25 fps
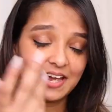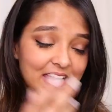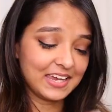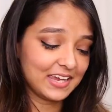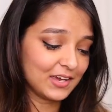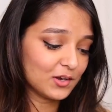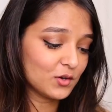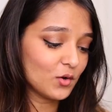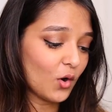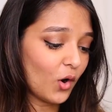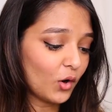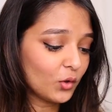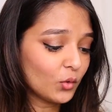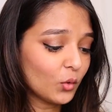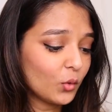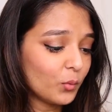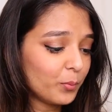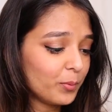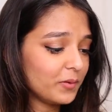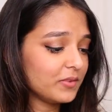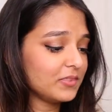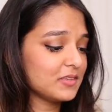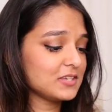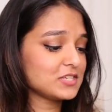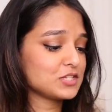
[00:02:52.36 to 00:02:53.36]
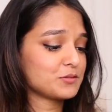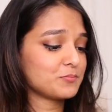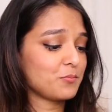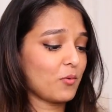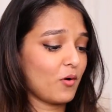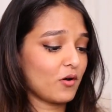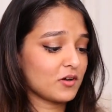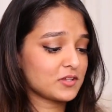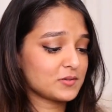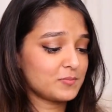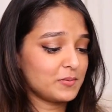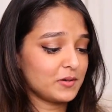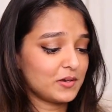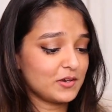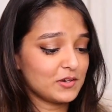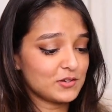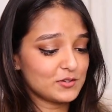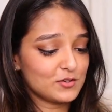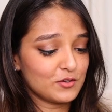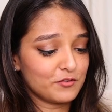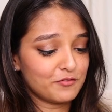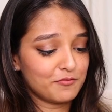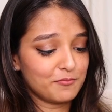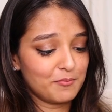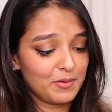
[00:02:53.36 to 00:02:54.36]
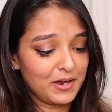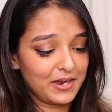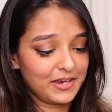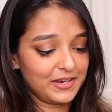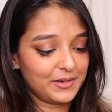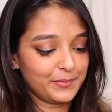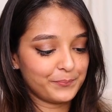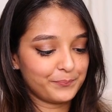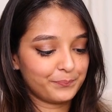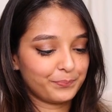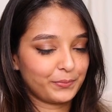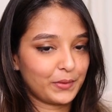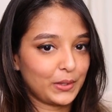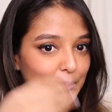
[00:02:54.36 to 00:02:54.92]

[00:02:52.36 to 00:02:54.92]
I cannot open this box because of my